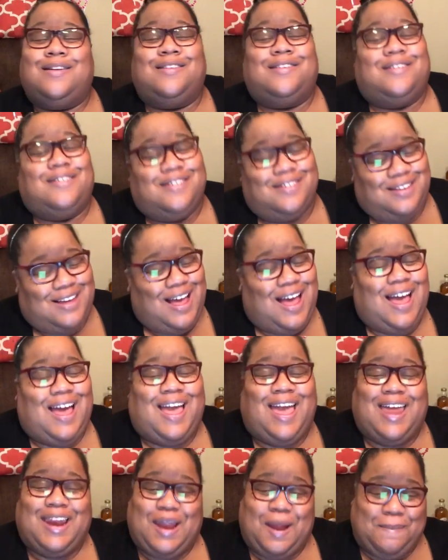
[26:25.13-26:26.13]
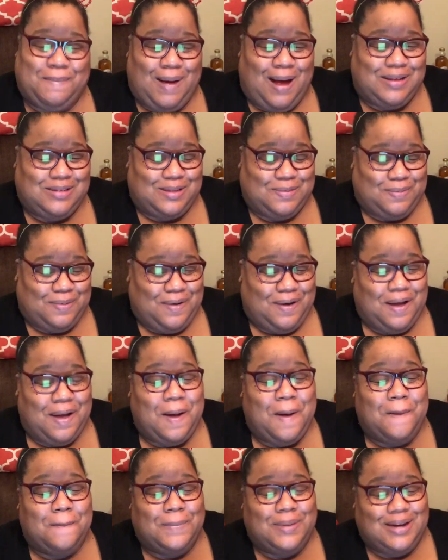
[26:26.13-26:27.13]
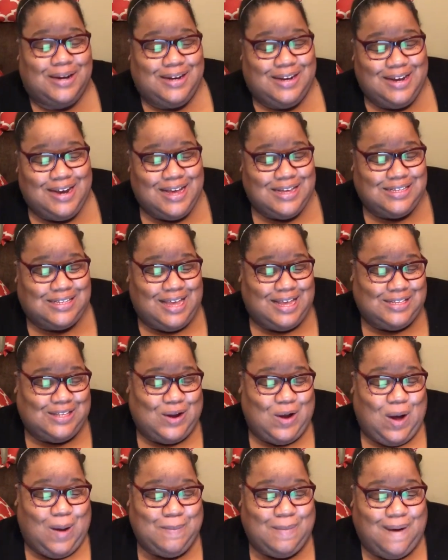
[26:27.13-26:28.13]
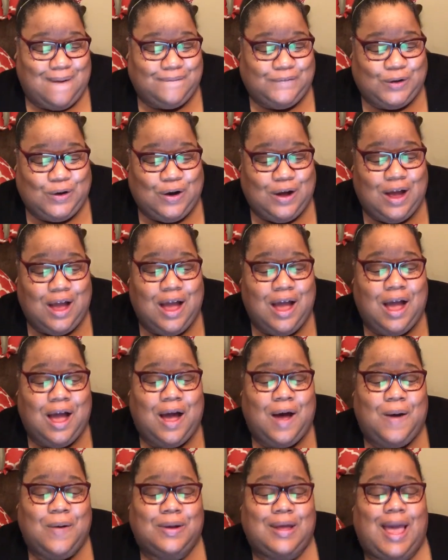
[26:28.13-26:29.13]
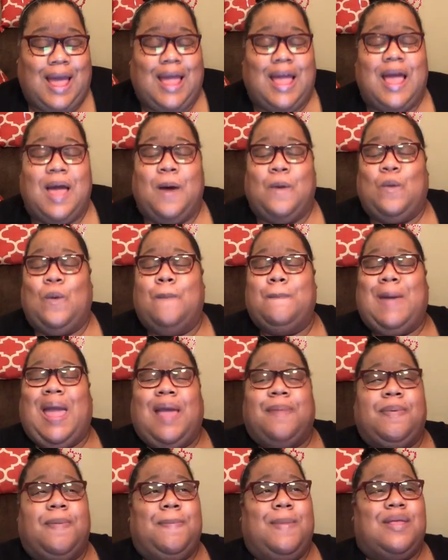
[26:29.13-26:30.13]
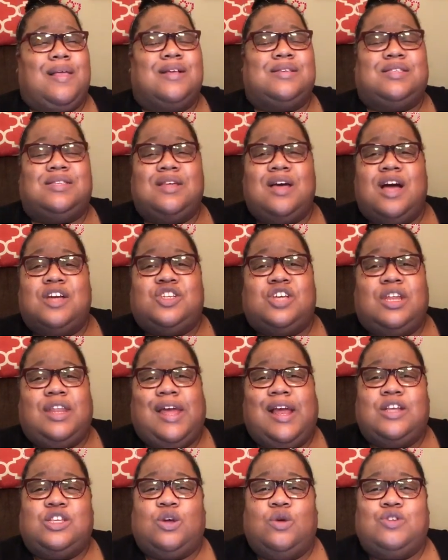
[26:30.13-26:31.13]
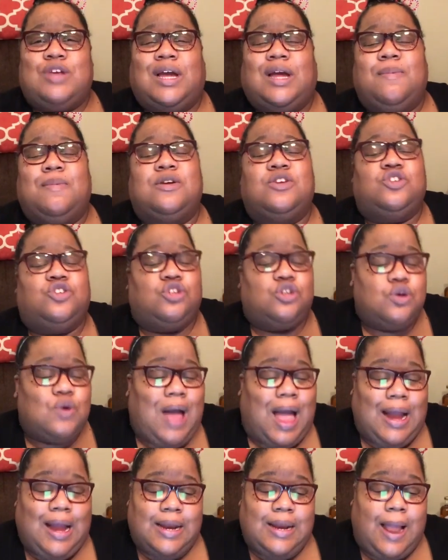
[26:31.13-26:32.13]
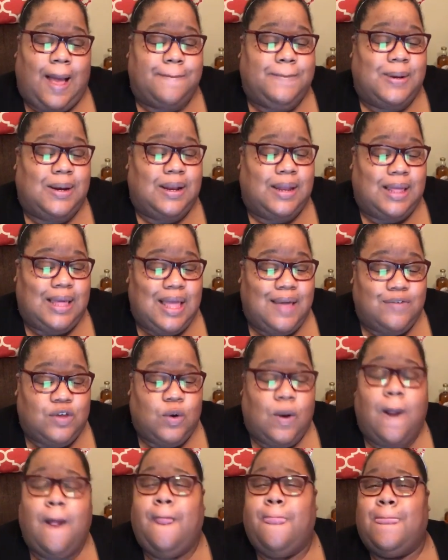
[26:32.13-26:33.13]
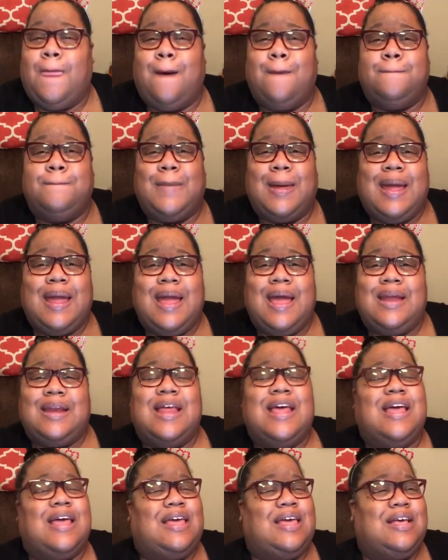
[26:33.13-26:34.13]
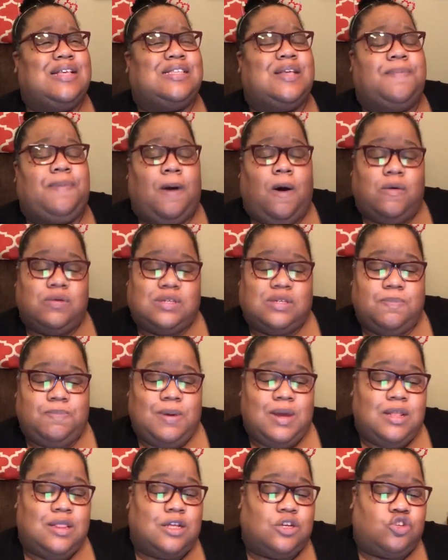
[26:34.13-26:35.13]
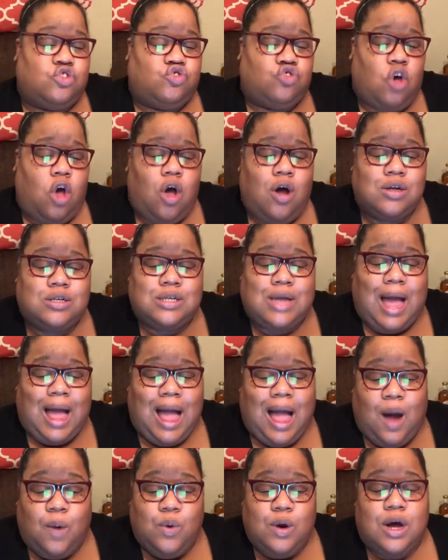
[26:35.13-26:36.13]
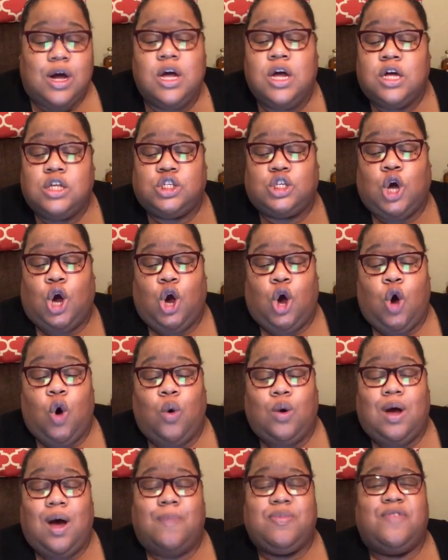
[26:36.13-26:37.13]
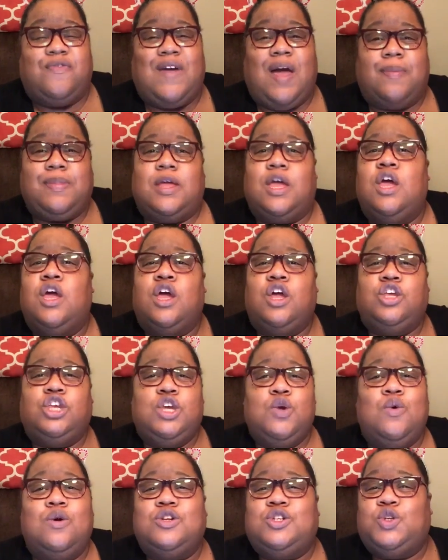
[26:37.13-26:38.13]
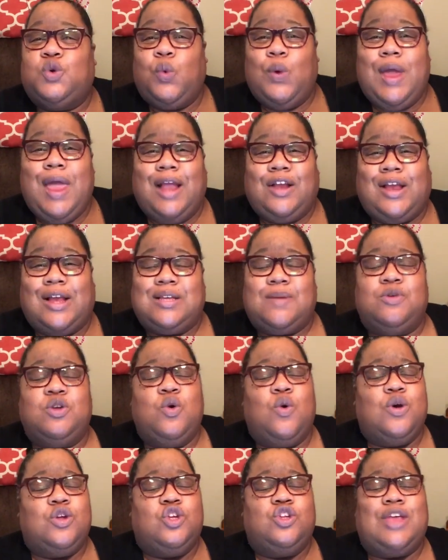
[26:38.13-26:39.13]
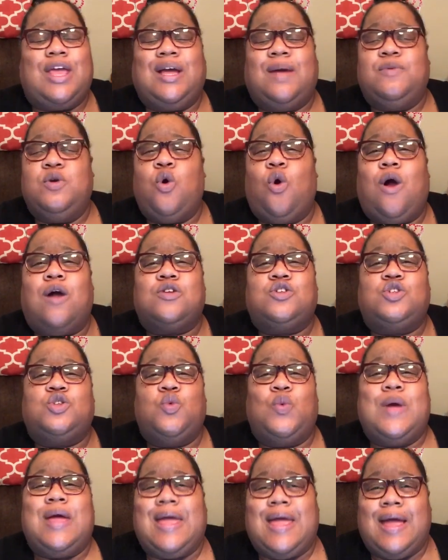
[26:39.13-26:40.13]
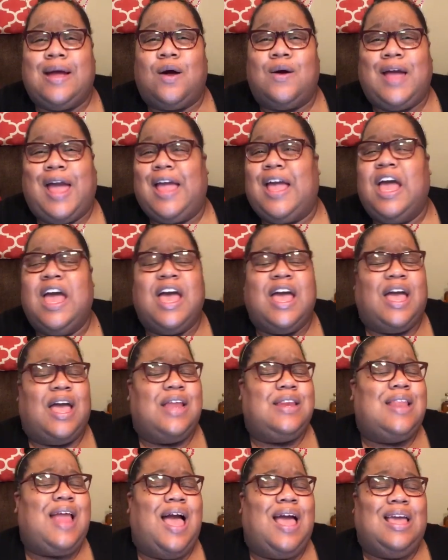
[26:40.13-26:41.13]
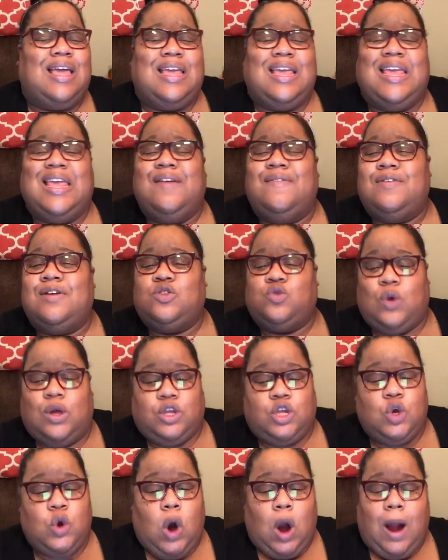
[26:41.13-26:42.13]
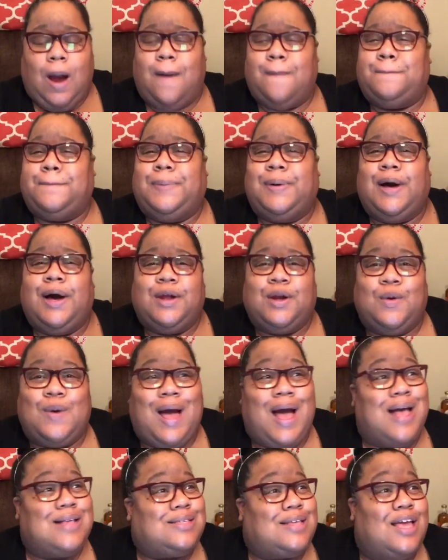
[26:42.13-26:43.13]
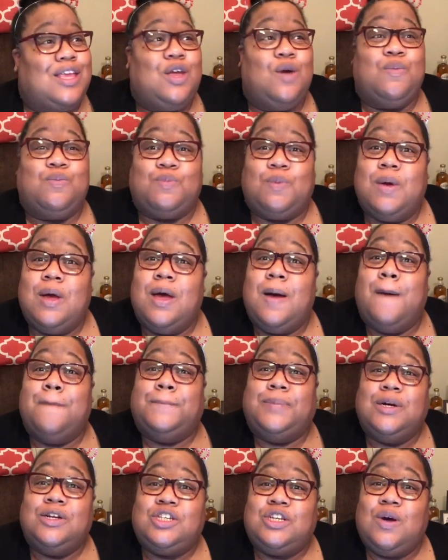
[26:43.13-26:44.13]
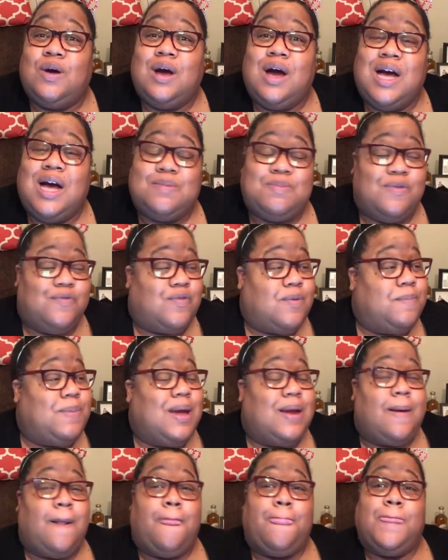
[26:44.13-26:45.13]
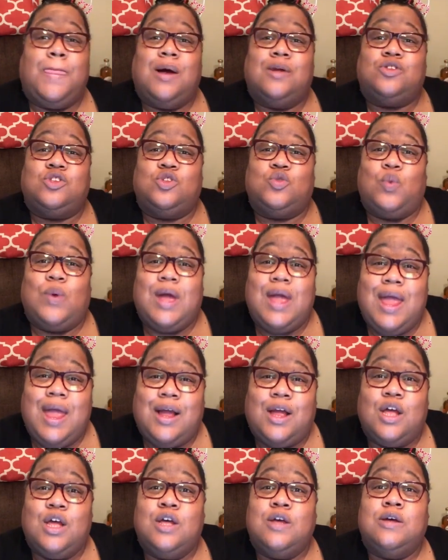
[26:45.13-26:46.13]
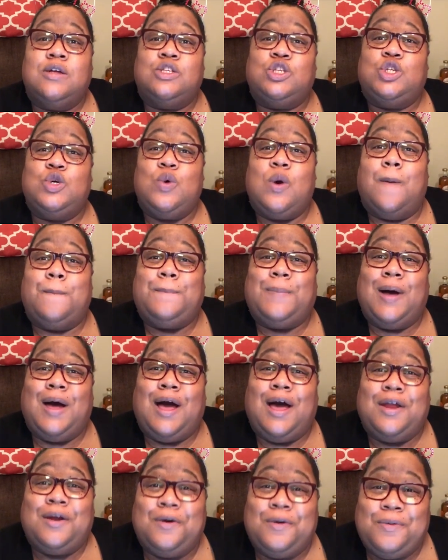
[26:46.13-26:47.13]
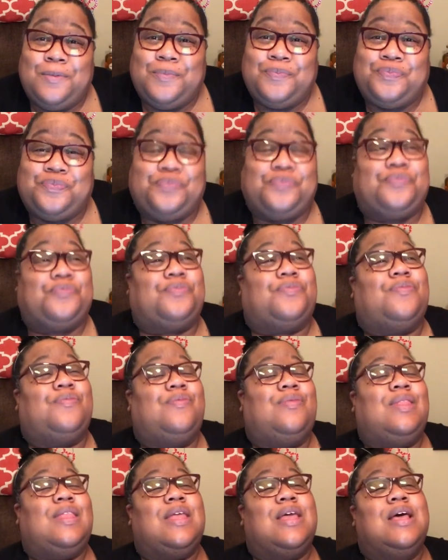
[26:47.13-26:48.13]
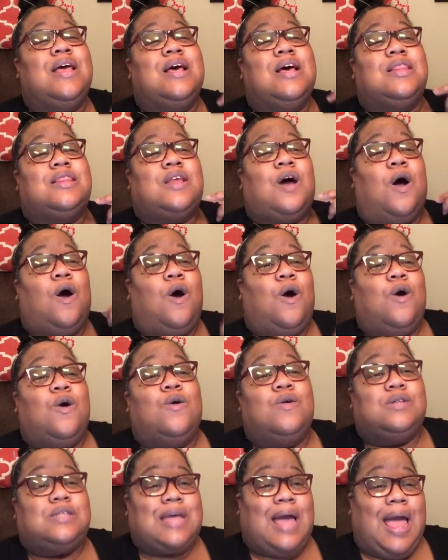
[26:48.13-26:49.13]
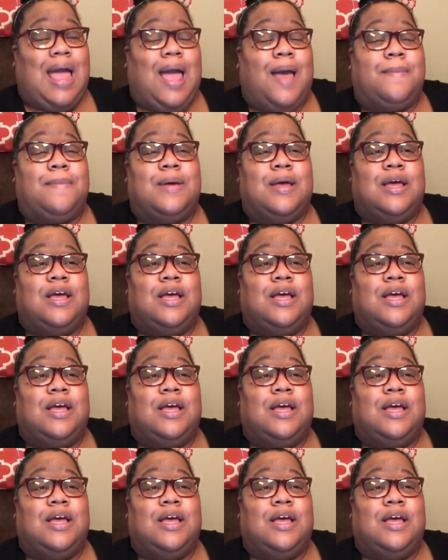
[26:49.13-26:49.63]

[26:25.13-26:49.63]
I added that monster part, but he did say it's all my fault. Okay, well maybe when your son should leave too, Jacob, was you. I cannot believe you. A man is supposed to be the strong tower, to hold of the family. You a twig, Jacob. You, Jacob, you are a twig. Okay, not even a twig. You are a puddle. I said you put your husband from being a twig to a puddle. The whole time